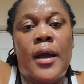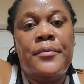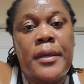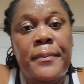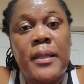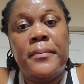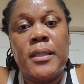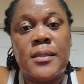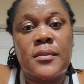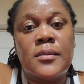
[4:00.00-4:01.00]
and rebuild
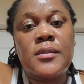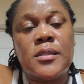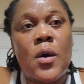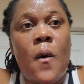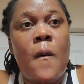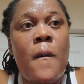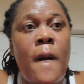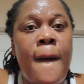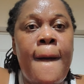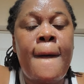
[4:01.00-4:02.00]
muscles so
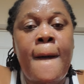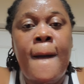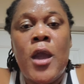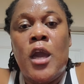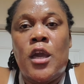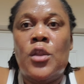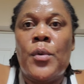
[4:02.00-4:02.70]
you know,